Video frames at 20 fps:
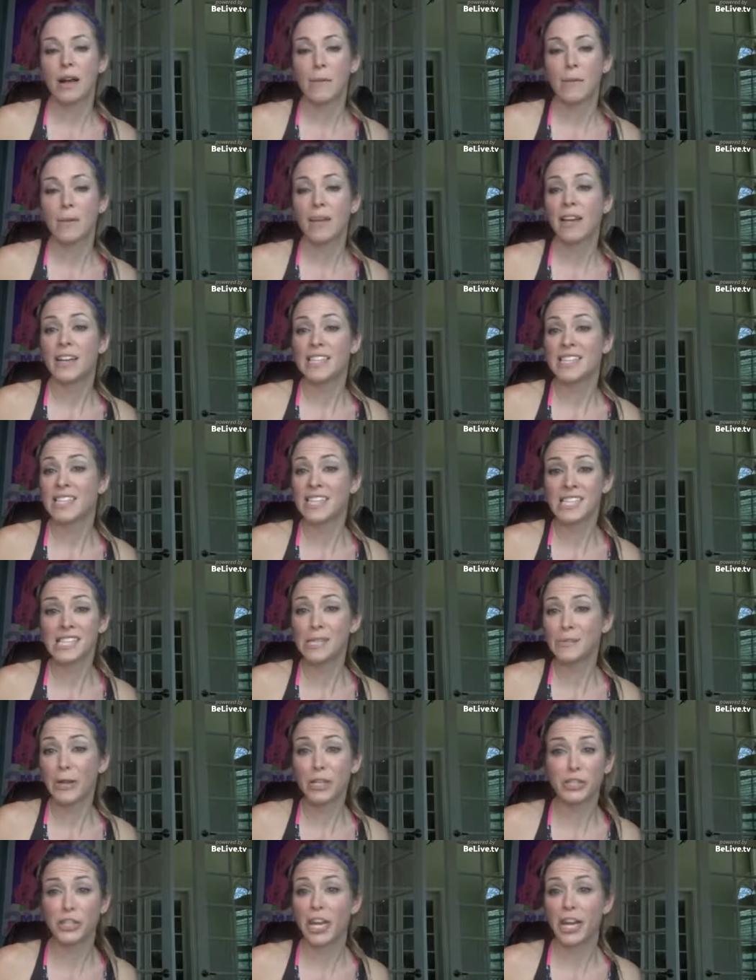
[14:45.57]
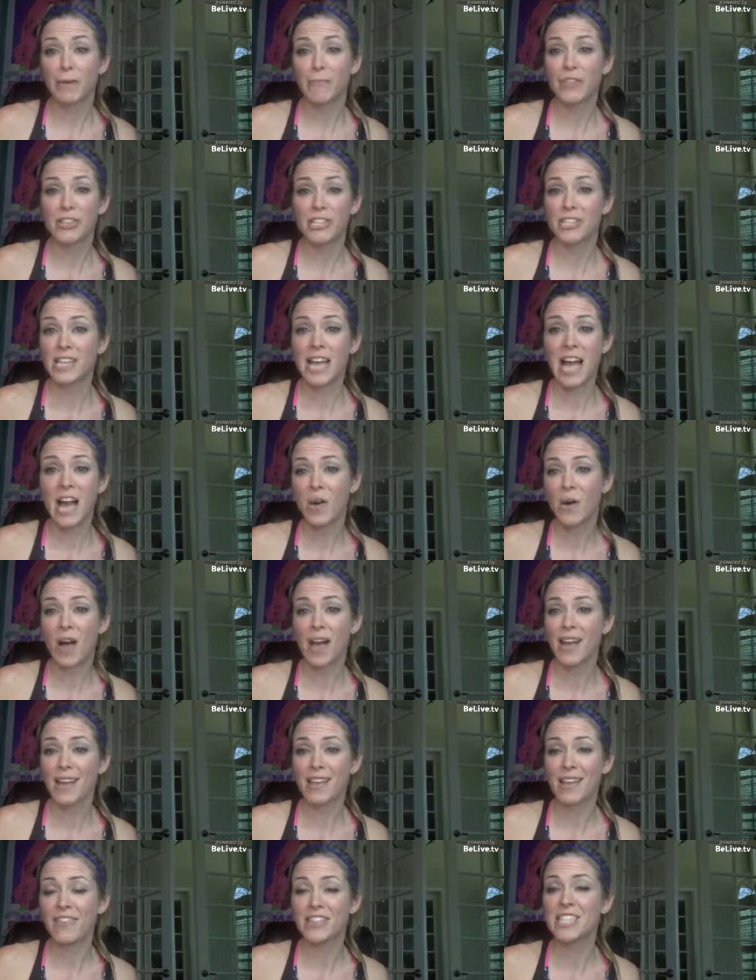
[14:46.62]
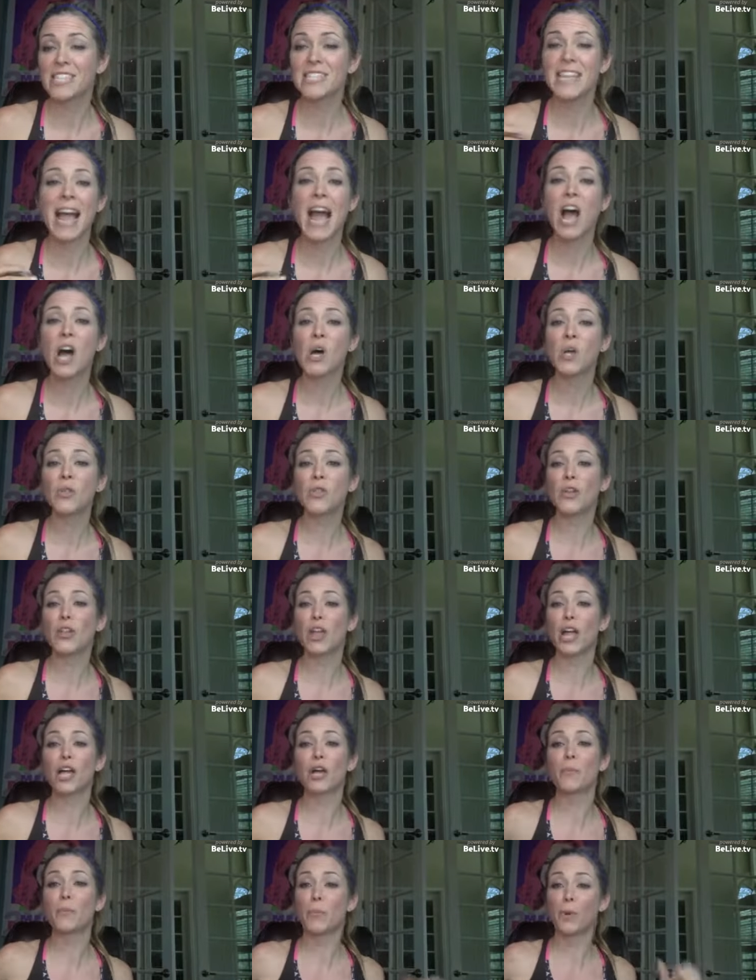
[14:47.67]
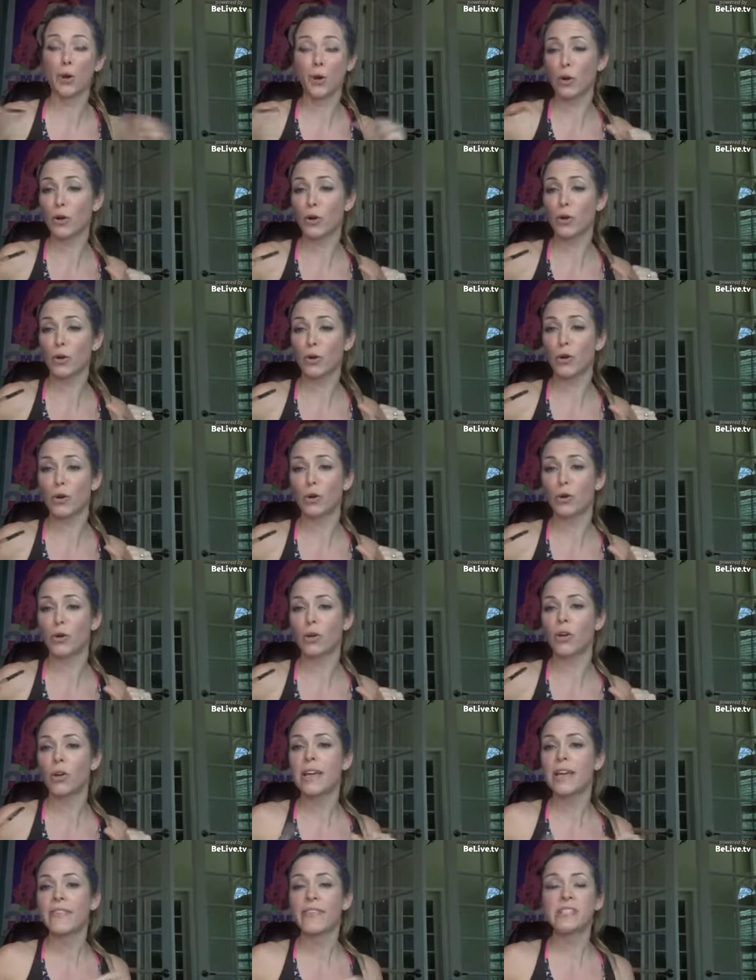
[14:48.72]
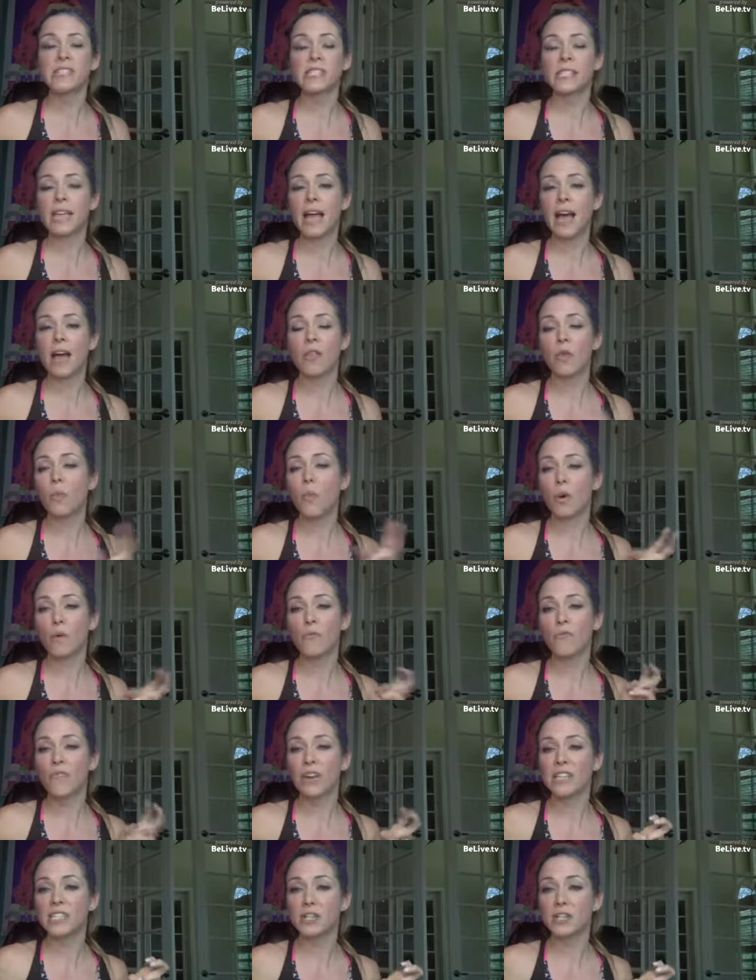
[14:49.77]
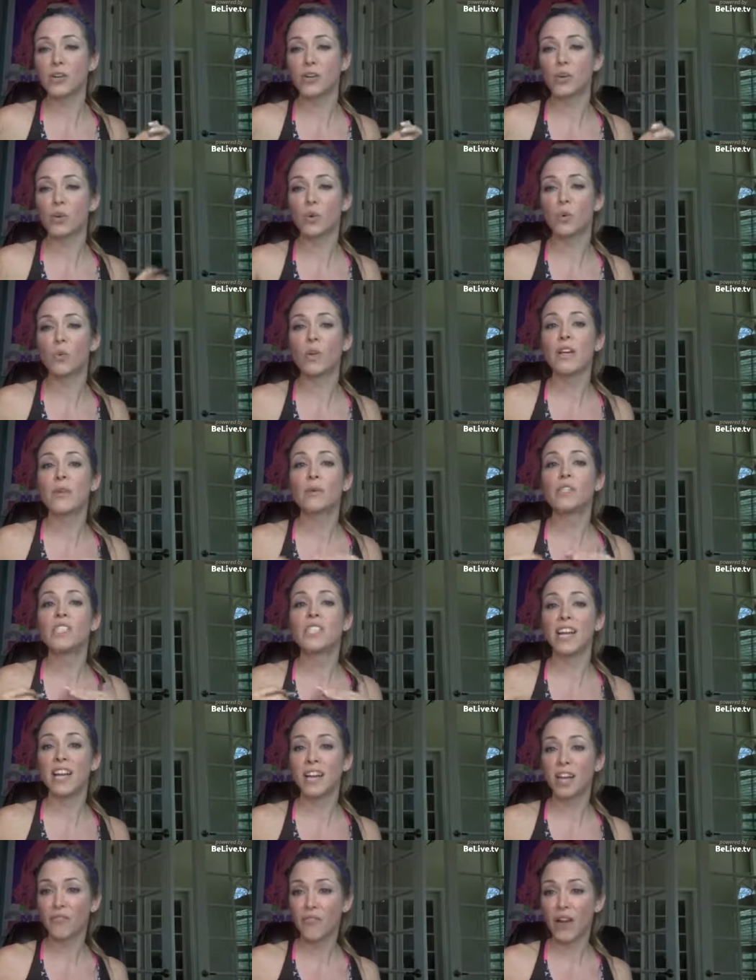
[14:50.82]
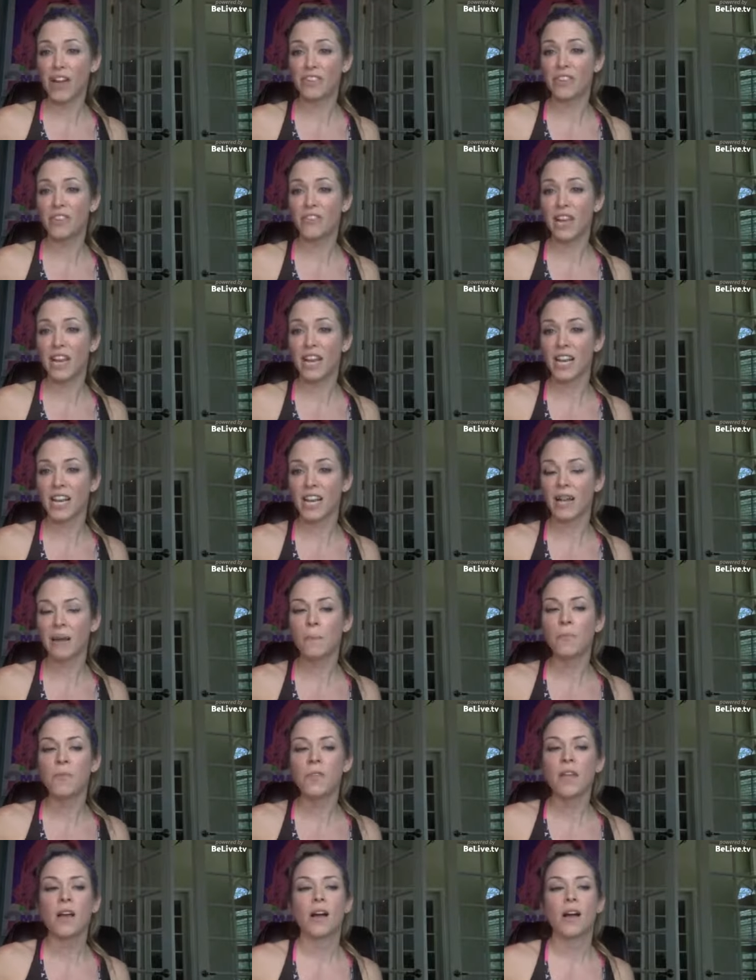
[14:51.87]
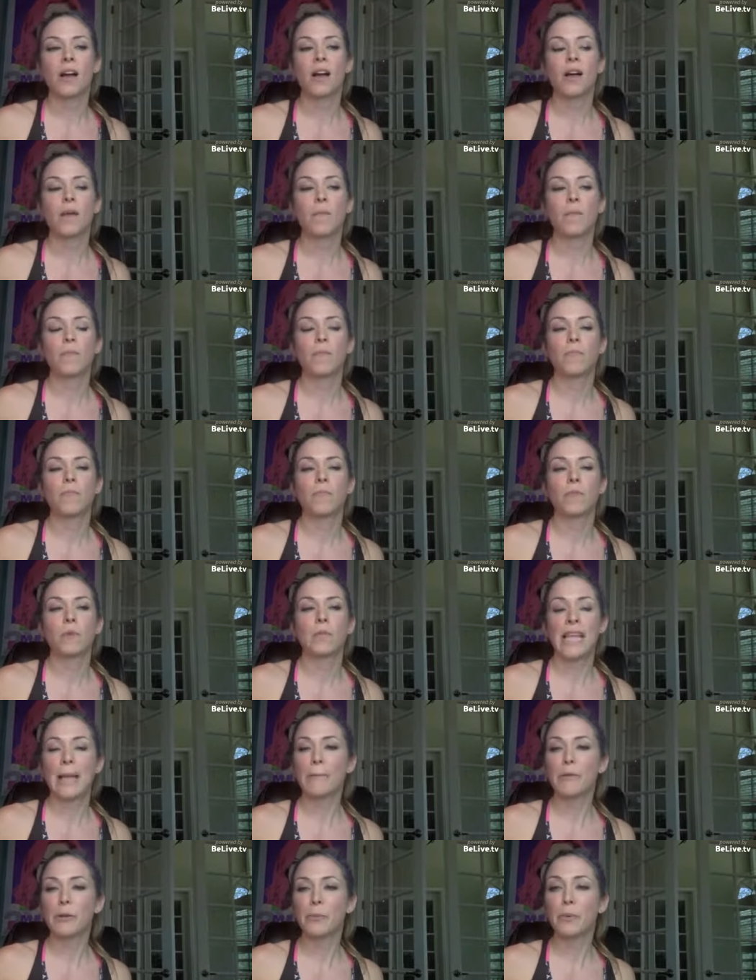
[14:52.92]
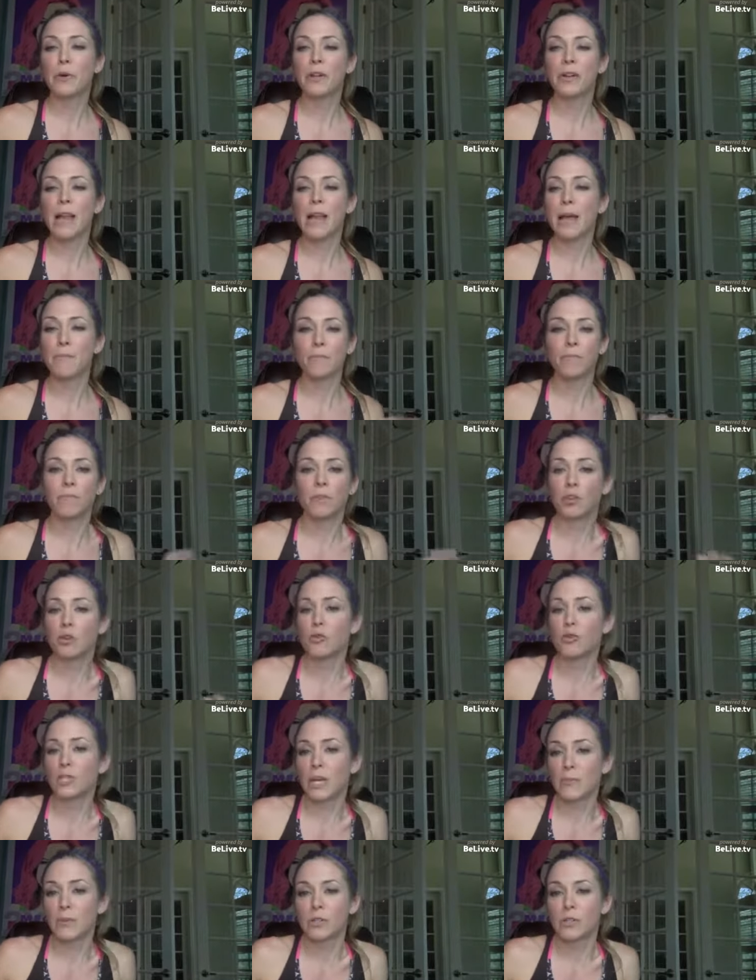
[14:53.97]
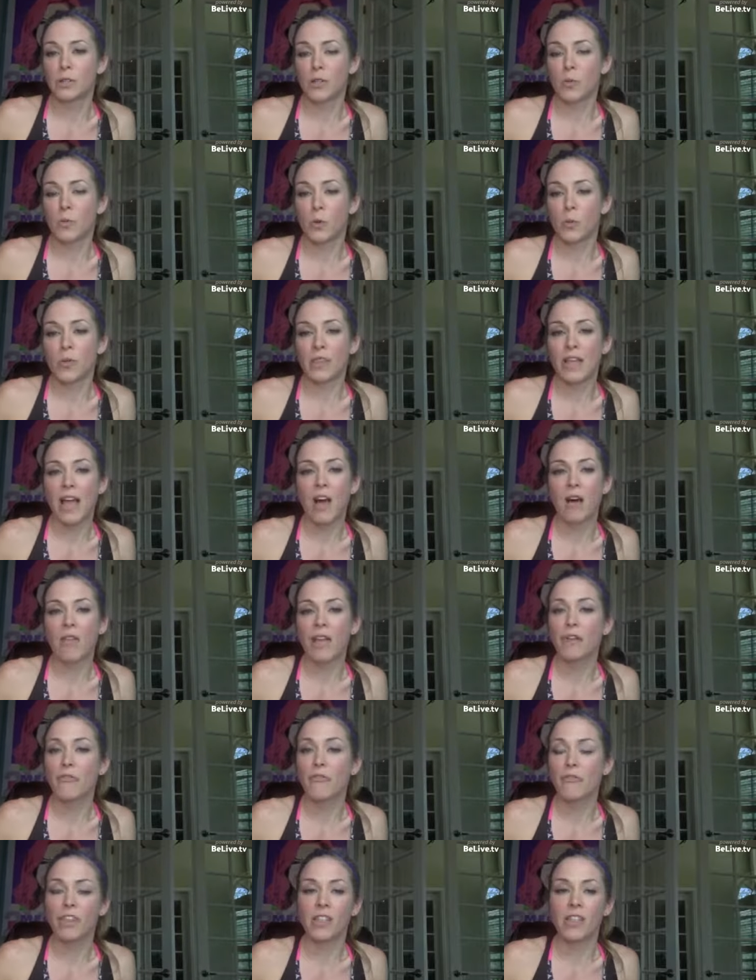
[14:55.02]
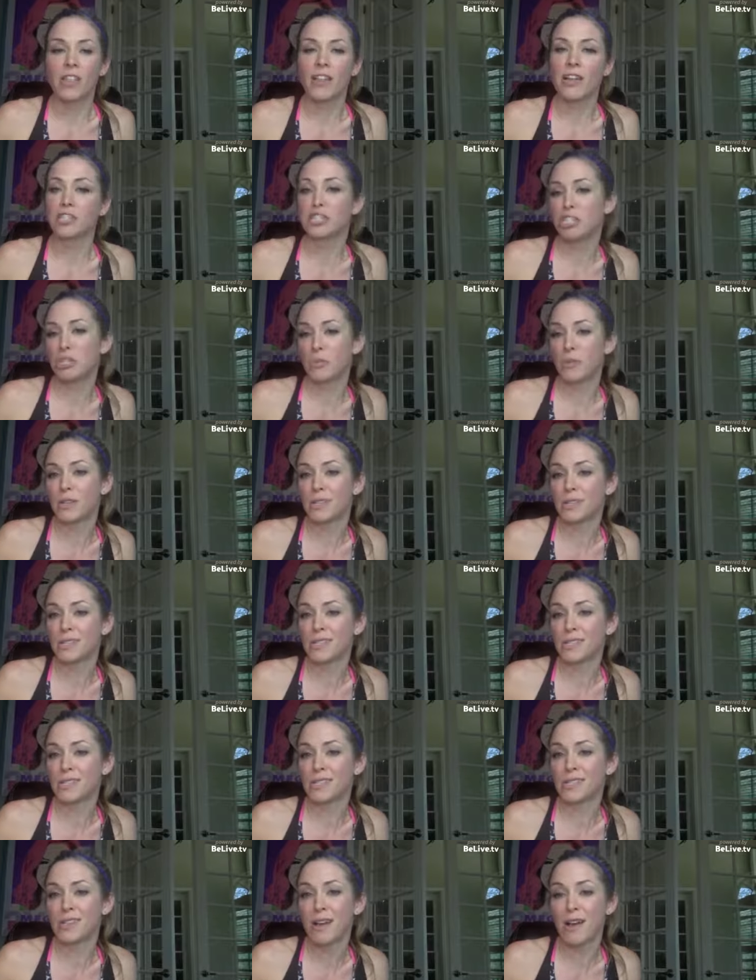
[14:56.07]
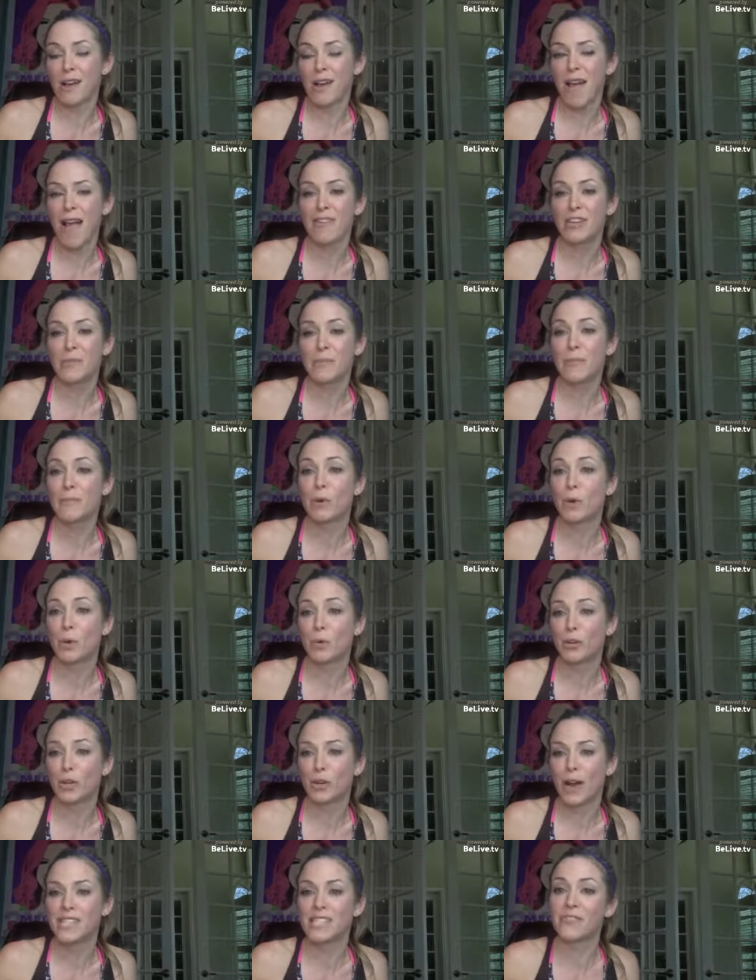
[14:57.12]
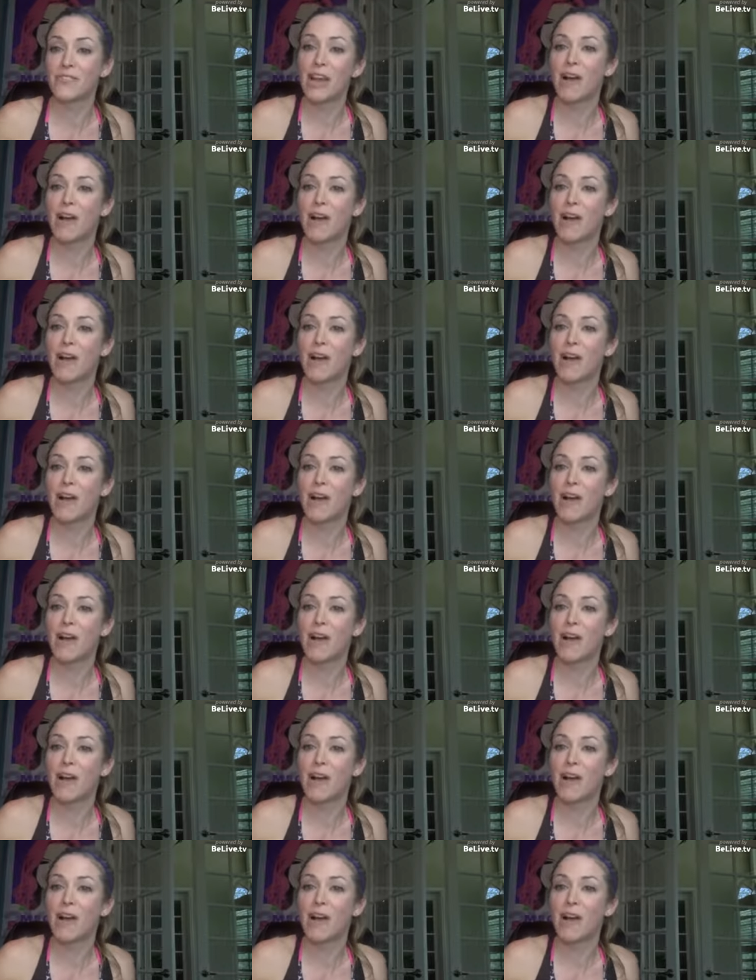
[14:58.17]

because this is my jam. This is how I, this is how the like pearl girl, this is how the warm fuzzy girl who was terrified of inviting um, was able to put huge numbers on the board without like feeling like she was uh, having to be bold and aggressive.